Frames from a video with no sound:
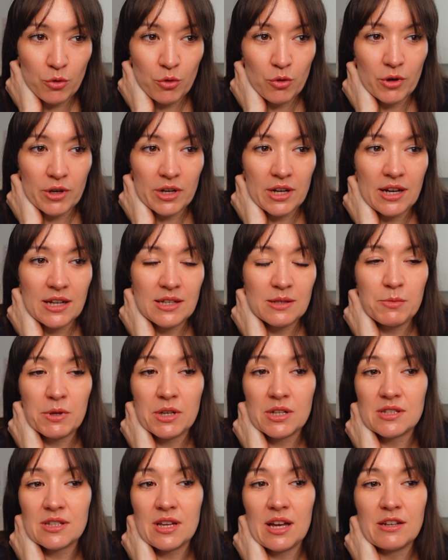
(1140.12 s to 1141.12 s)
organized
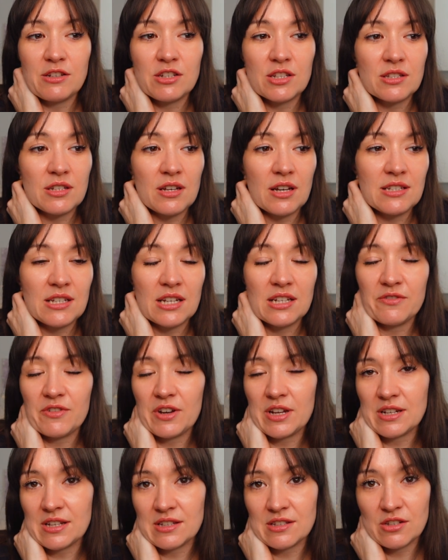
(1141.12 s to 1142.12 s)
because I just
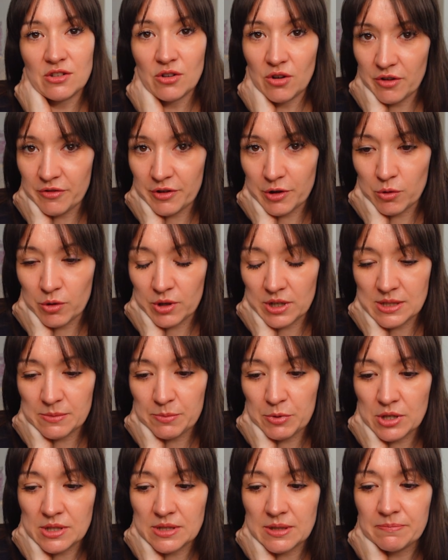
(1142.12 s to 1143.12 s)
identified as not a very organized
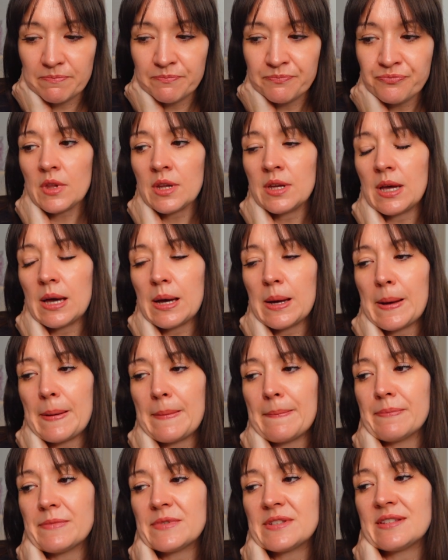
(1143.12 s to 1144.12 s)
person
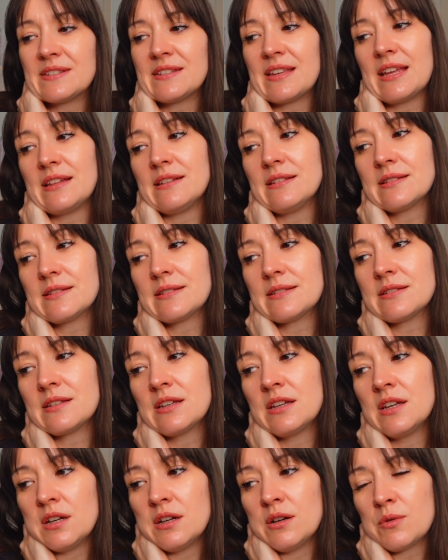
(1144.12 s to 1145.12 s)
since,
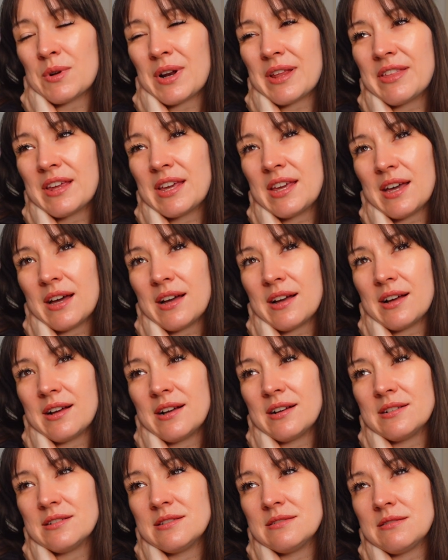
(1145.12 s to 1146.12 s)
well, I think
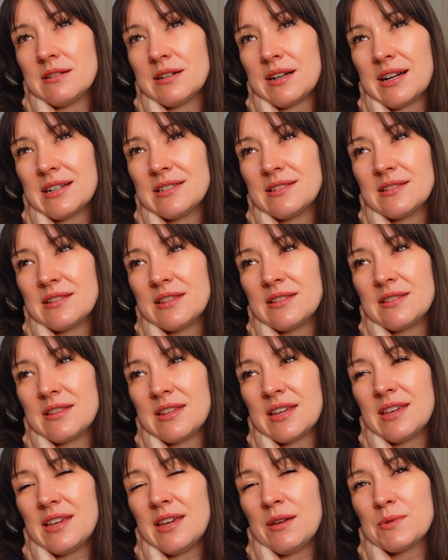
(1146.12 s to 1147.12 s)

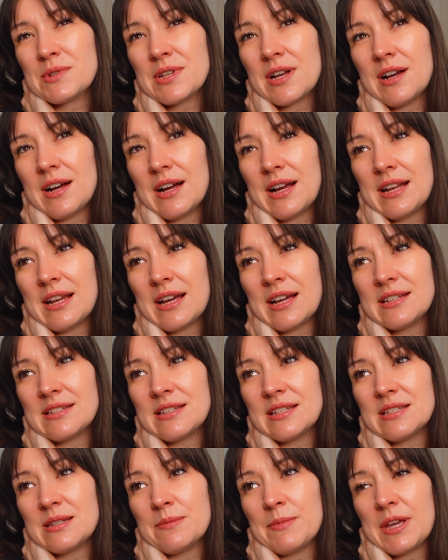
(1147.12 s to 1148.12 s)
it was
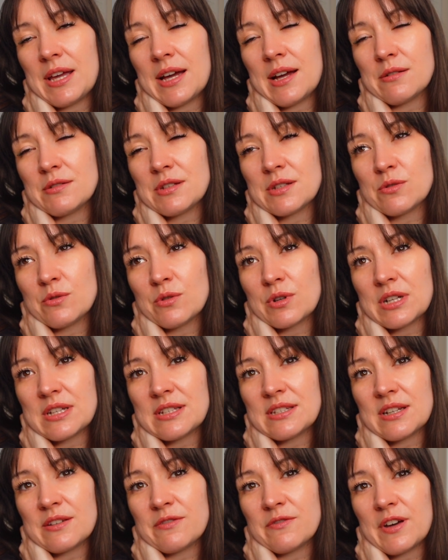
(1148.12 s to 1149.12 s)
highlighted to me how
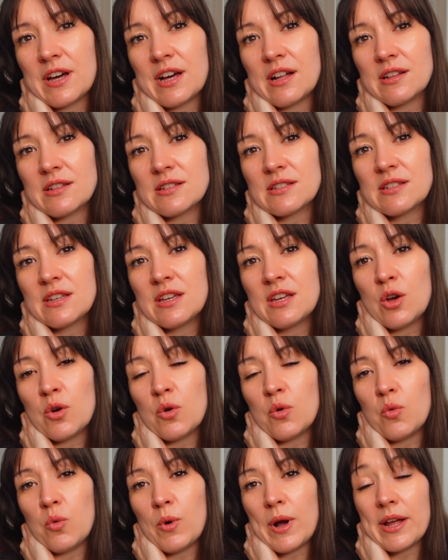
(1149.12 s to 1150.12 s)
disorganized I felt
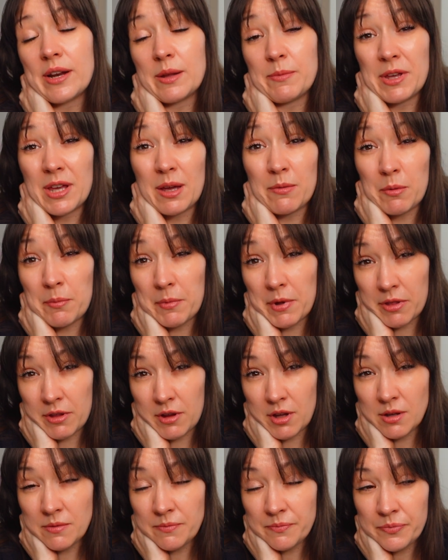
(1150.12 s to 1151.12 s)
when I became a
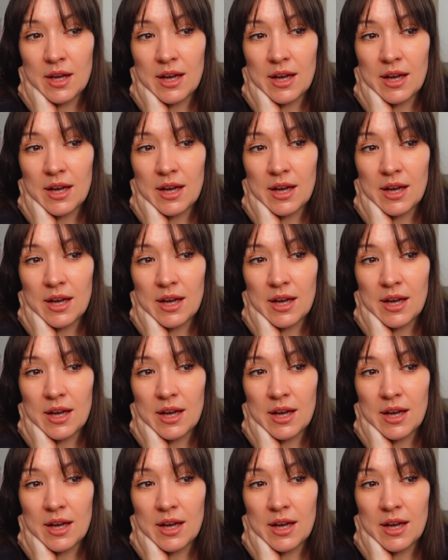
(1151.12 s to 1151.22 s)
mother.